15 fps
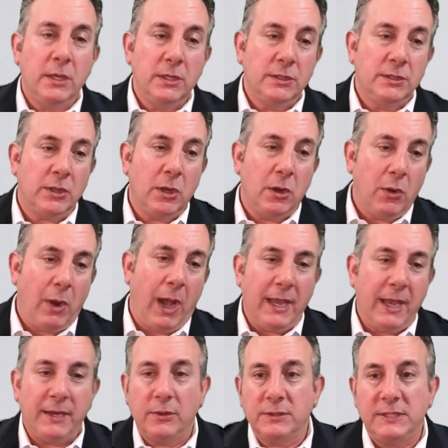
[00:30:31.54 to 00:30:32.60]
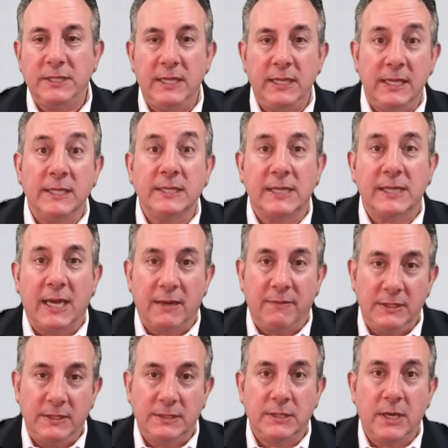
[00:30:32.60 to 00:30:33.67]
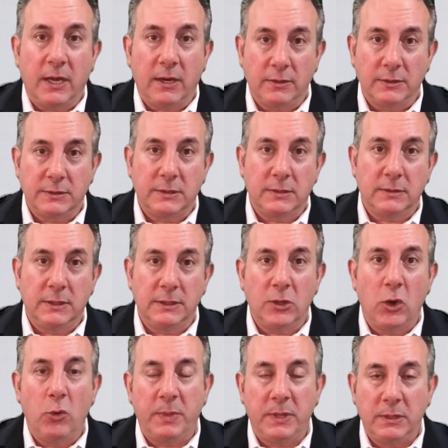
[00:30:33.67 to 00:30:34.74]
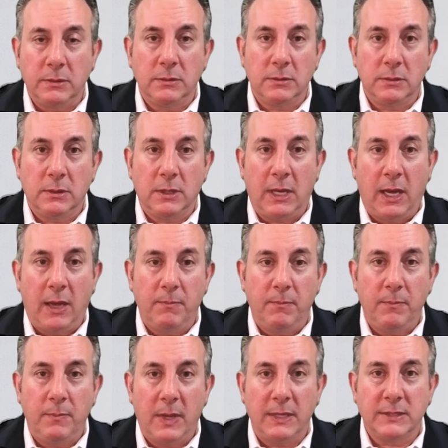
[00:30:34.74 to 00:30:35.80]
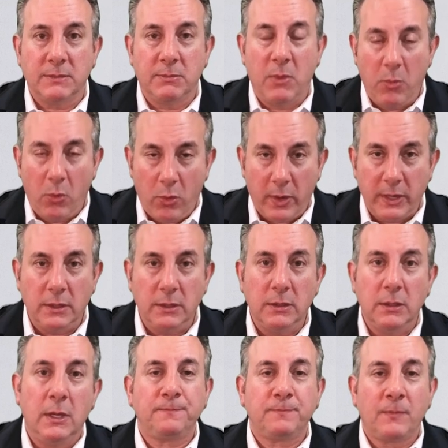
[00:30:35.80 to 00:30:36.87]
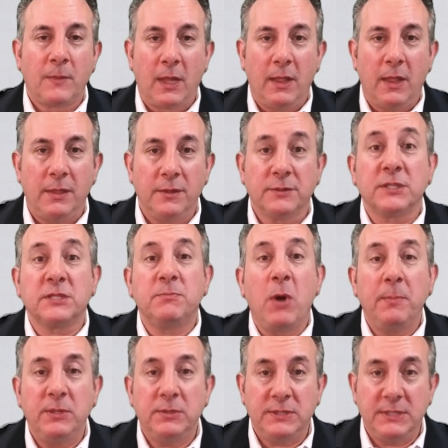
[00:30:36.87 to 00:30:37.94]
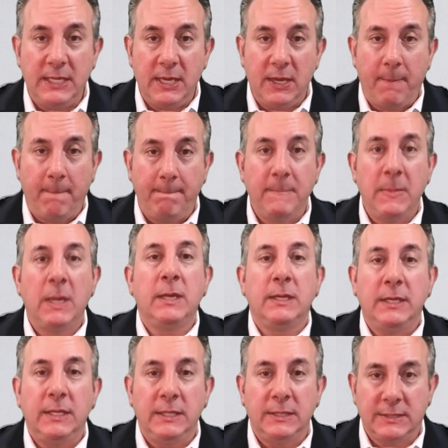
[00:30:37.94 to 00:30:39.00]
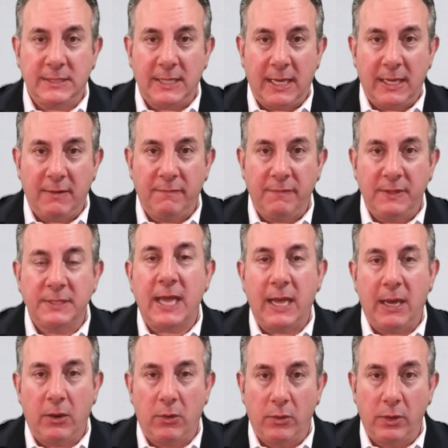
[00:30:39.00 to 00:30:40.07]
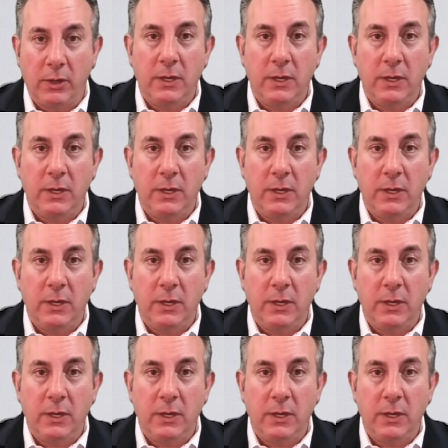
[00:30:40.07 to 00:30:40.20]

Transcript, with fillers: So I had to go see the inside of these tunnels. They're, it's open um, as a memorial. There's a small museum inside of the town.